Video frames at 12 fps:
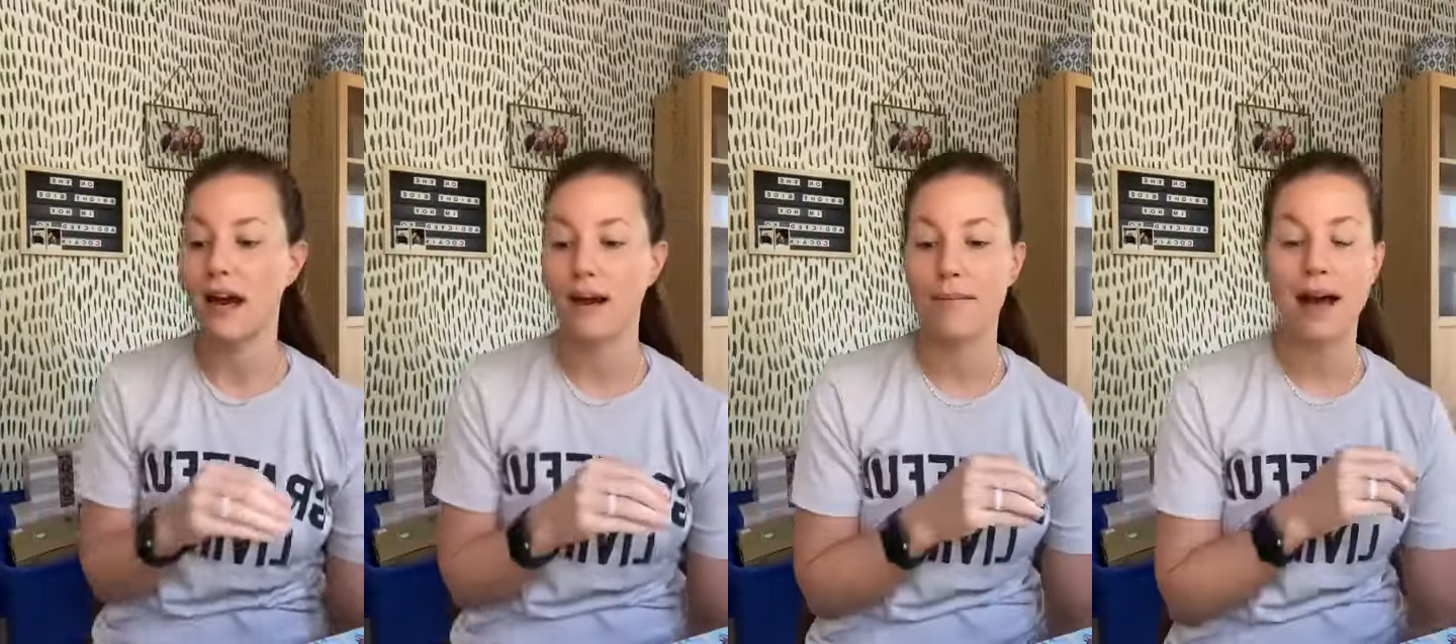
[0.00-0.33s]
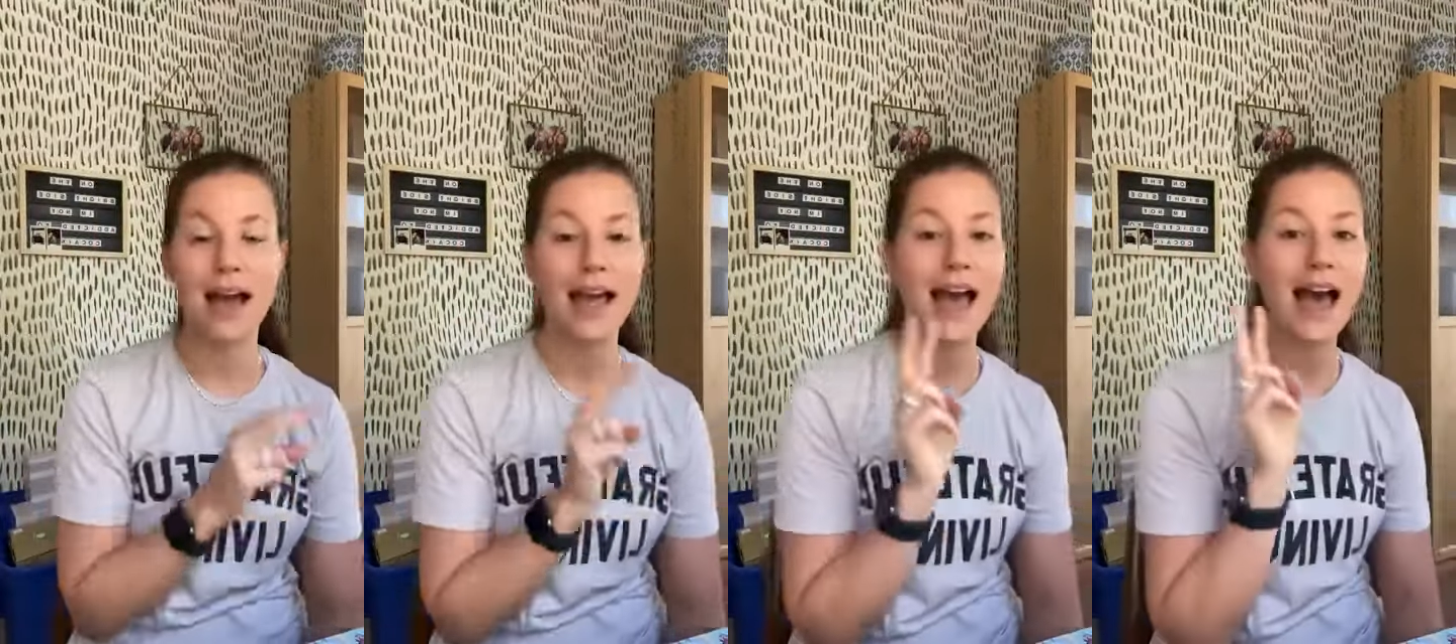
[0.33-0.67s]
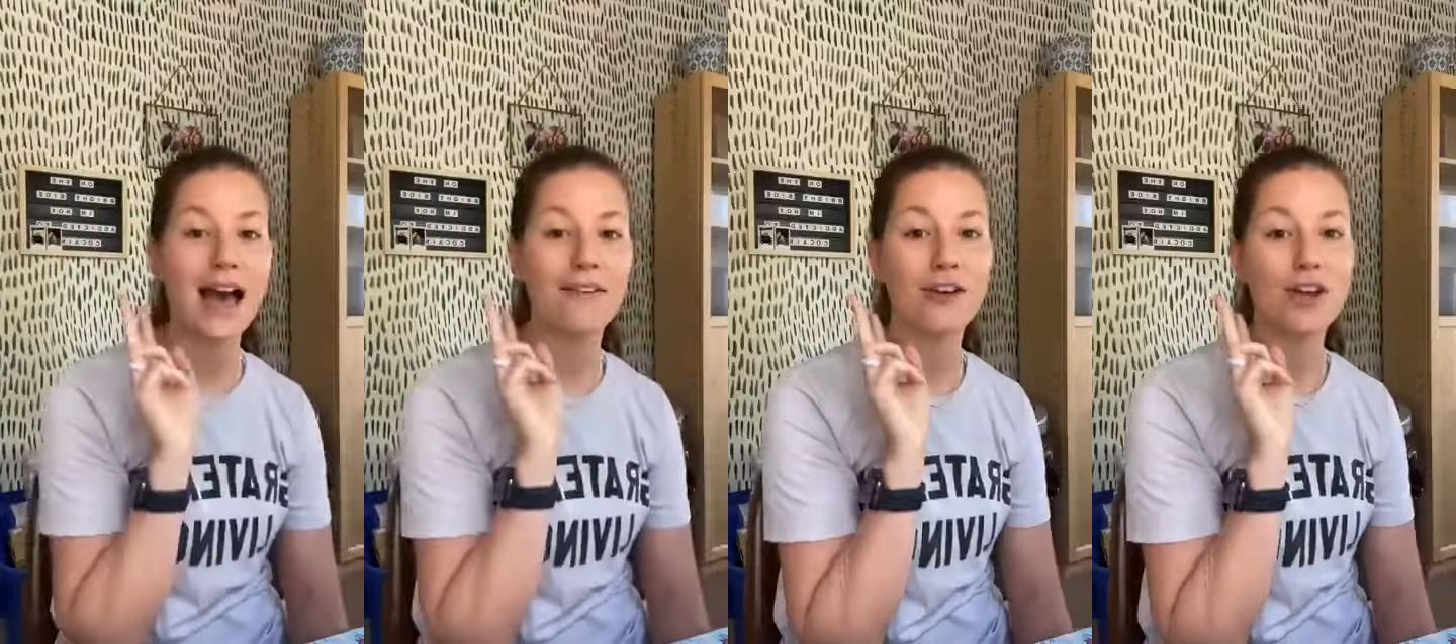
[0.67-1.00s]
um, I
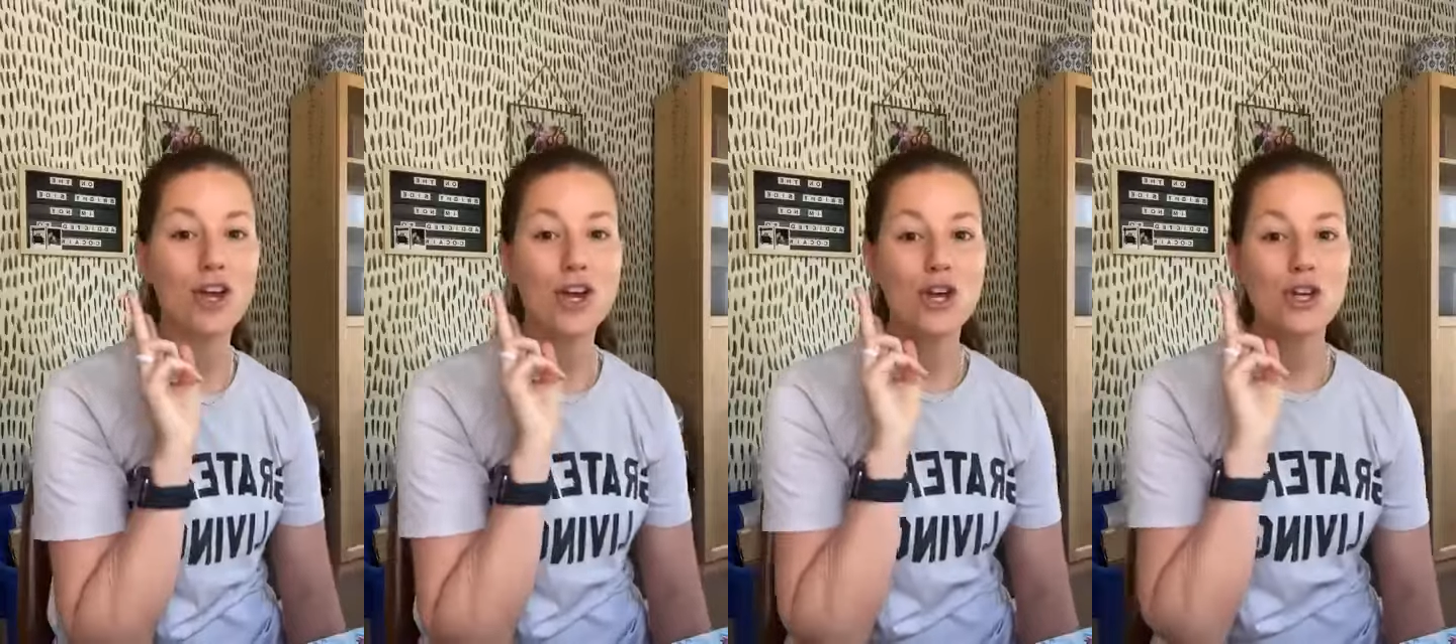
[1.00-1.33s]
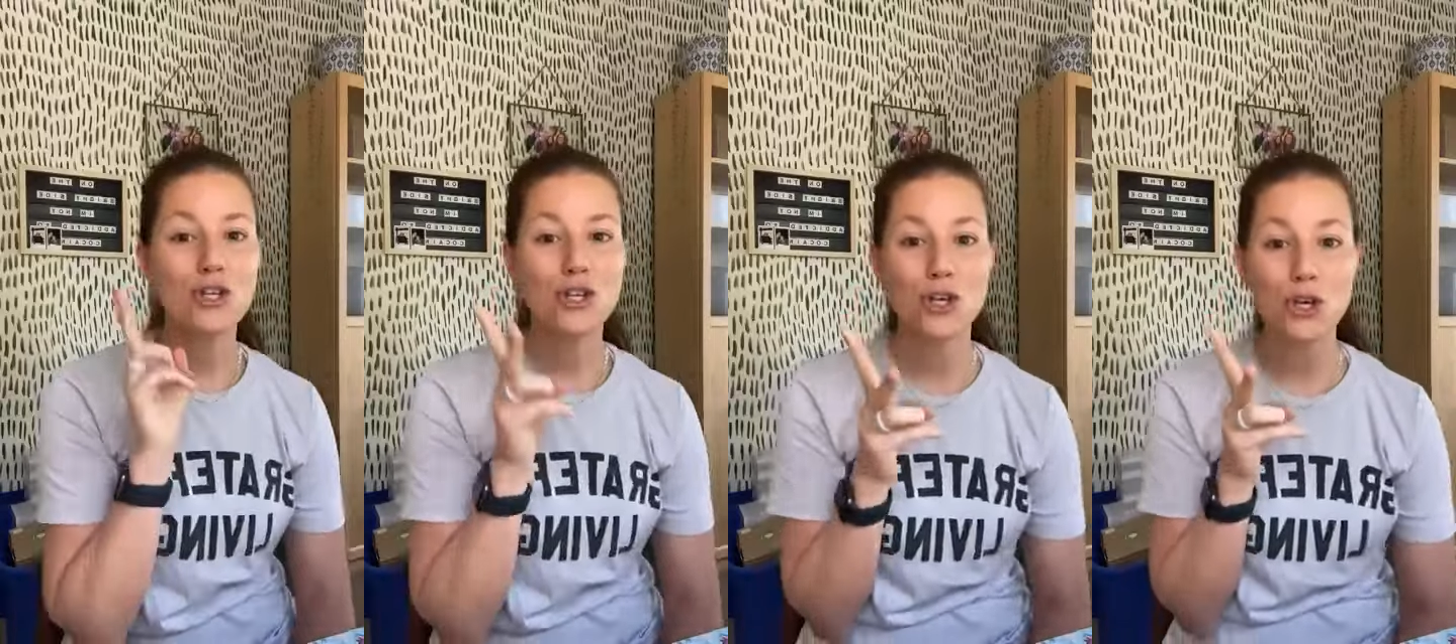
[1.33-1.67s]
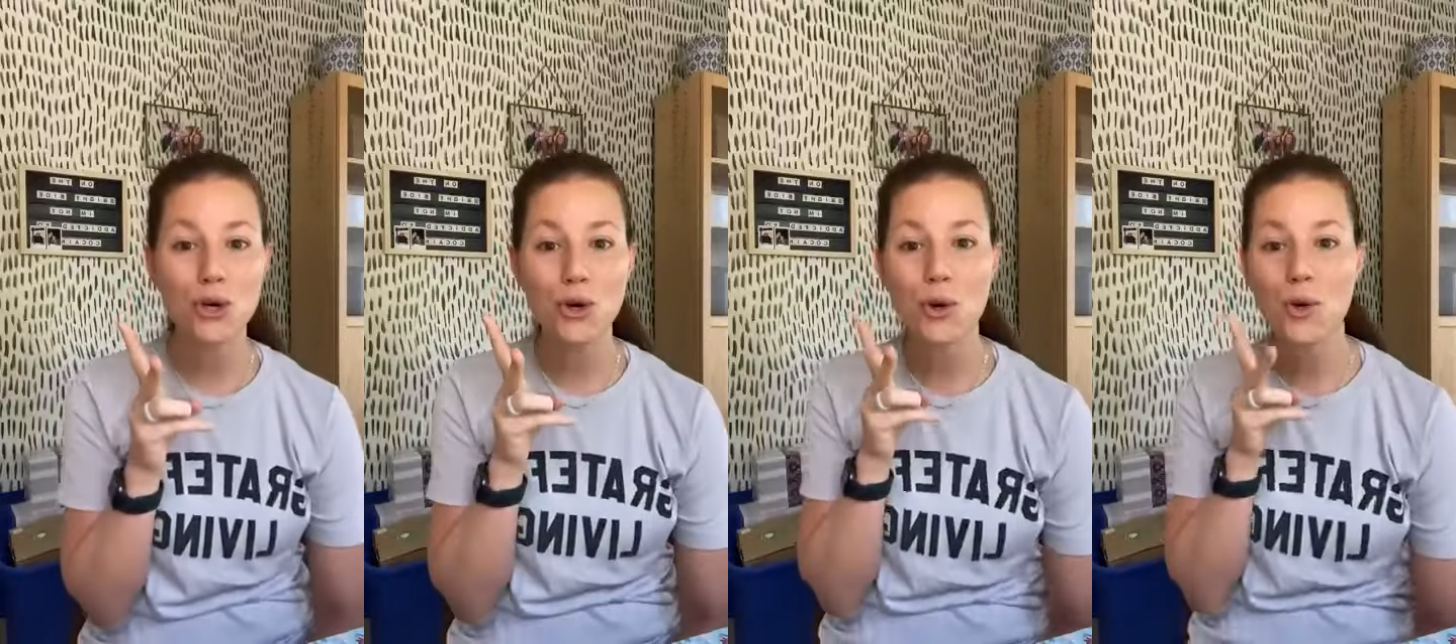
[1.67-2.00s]
have
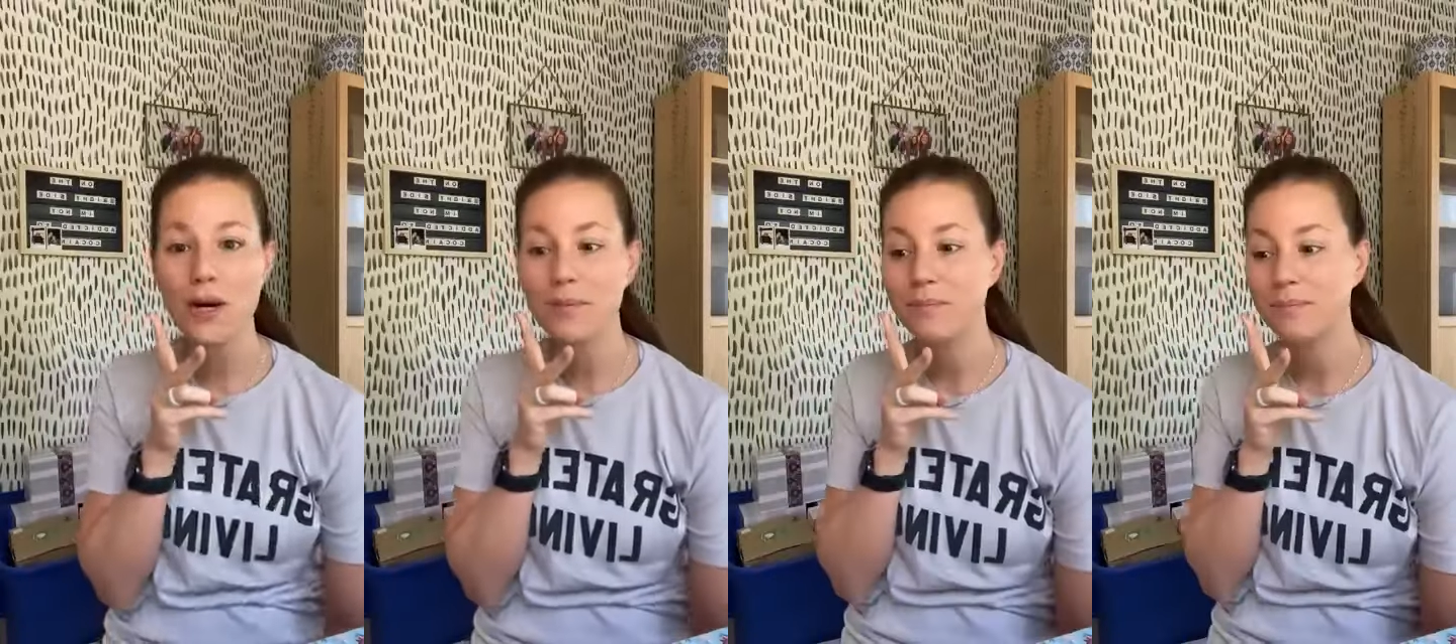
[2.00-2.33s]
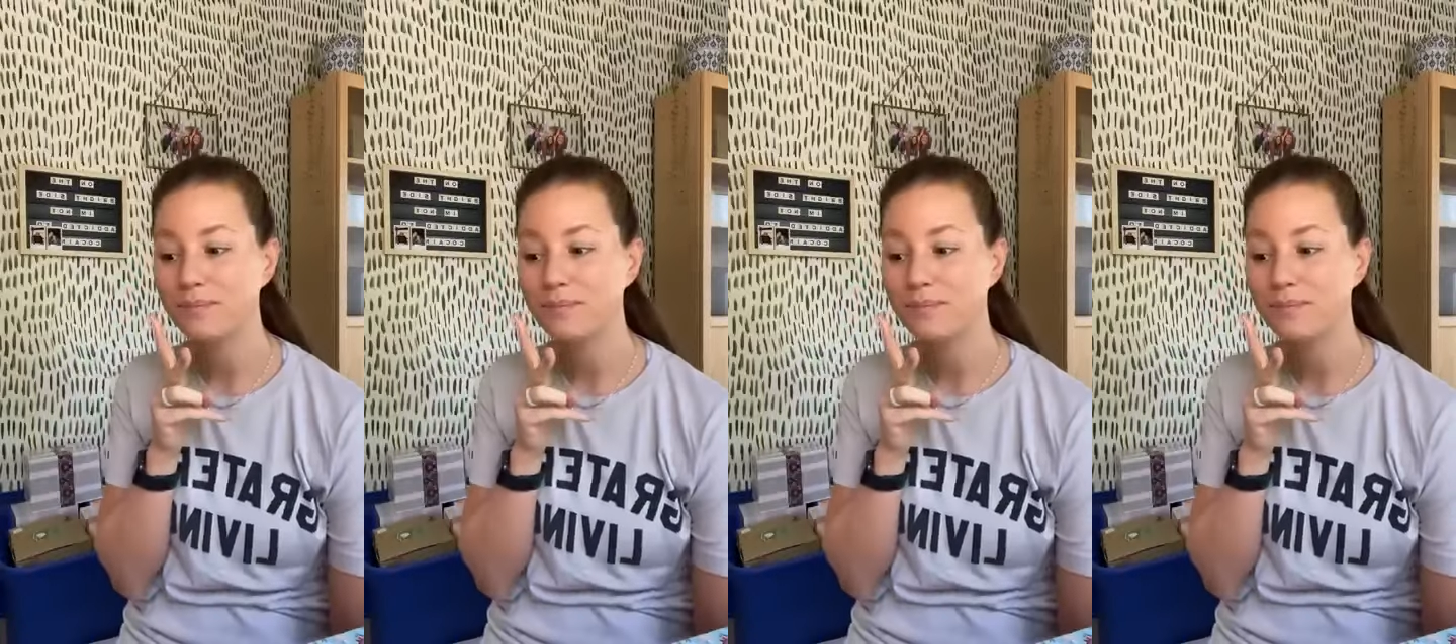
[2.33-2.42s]
two